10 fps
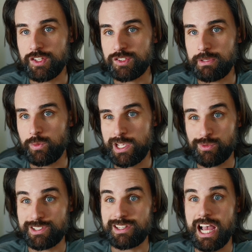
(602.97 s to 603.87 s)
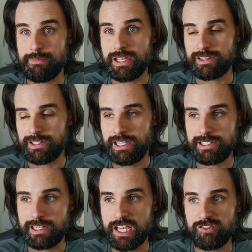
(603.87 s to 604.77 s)
be a way where it's not baked in the
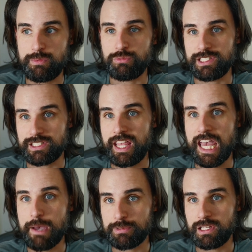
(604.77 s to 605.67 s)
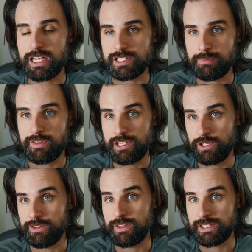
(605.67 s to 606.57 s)
ETF and people get to capitalize upon the
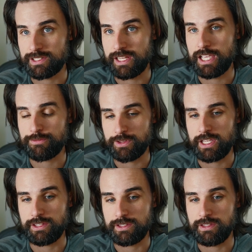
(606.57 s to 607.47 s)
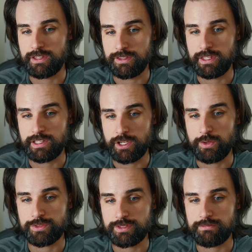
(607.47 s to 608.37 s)
yield that they stake for the, e the thing that
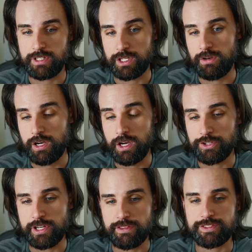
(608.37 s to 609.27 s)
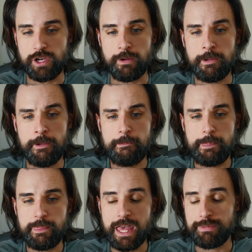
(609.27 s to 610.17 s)
goes, you know, uh, underneath. So
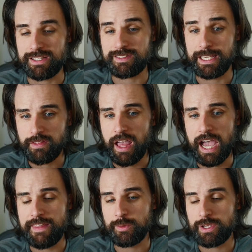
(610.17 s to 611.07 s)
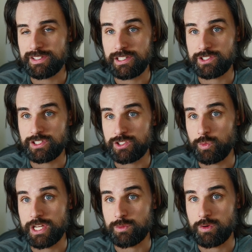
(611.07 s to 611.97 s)
that being said, I think we can see a
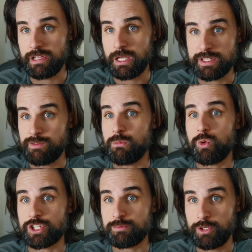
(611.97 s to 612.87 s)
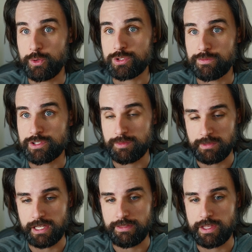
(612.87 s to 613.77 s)
situation where it becomes even more explosive for something
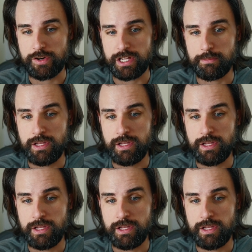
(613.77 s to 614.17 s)
like Ethereum.